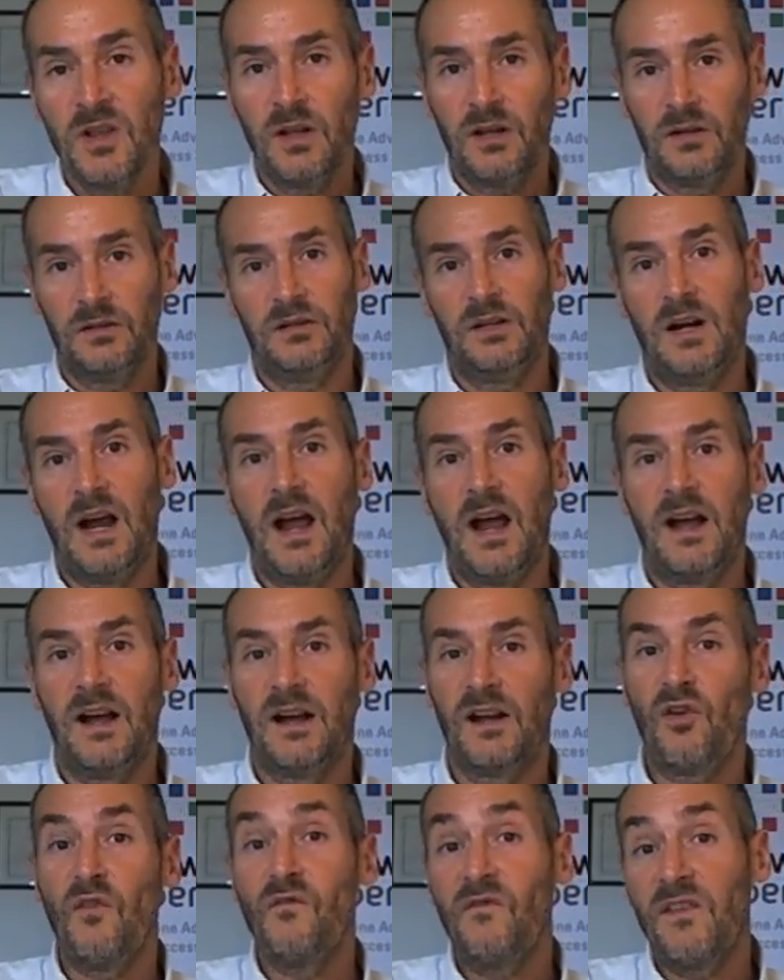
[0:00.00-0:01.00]
are
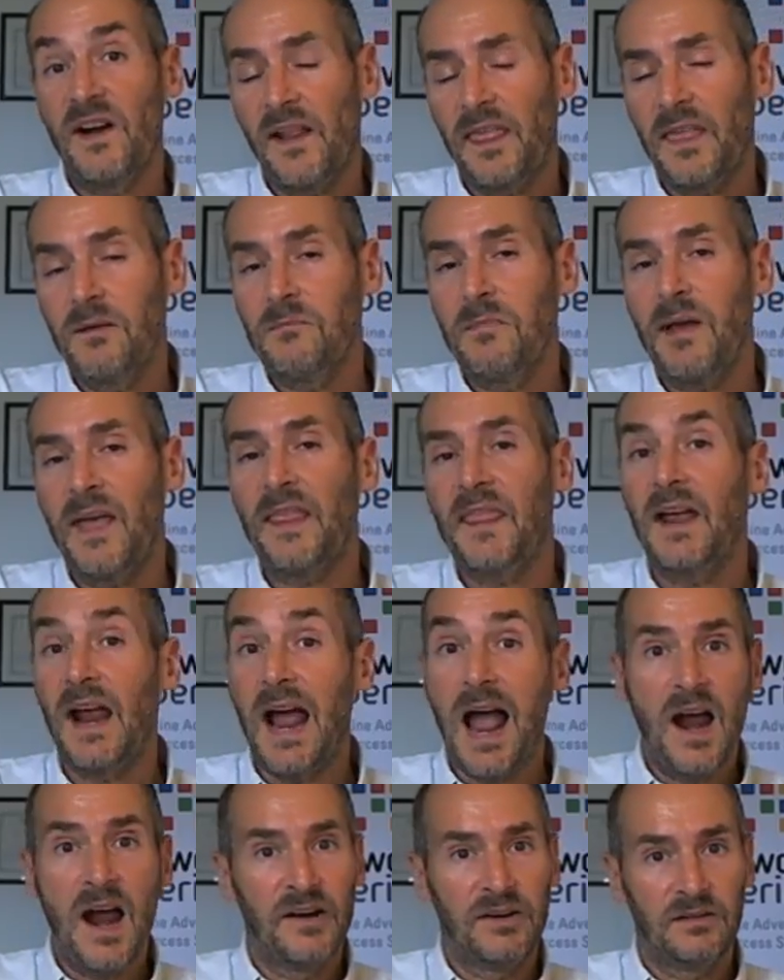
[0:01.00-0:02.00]
converting better,
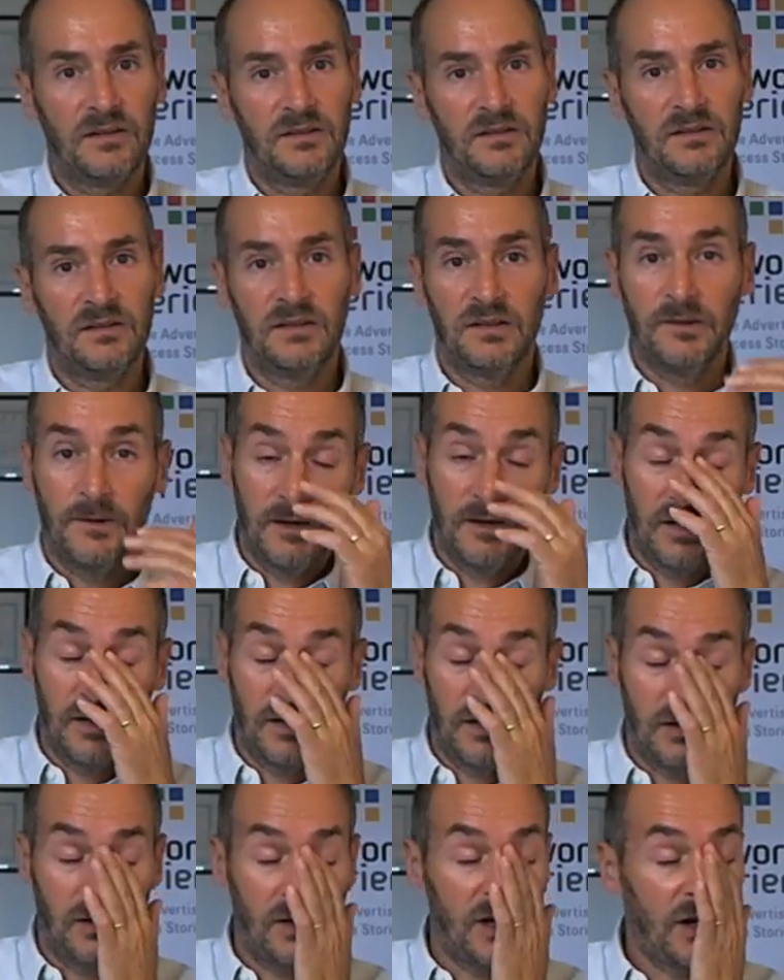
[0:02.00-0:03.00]
are
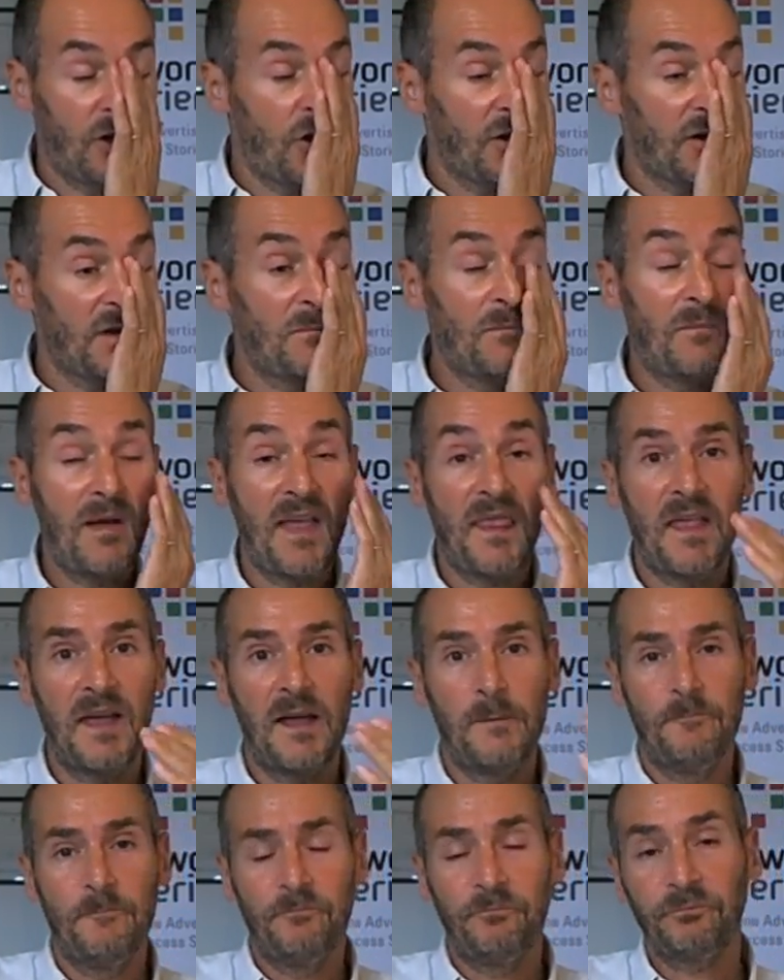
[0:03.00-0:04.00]
recording better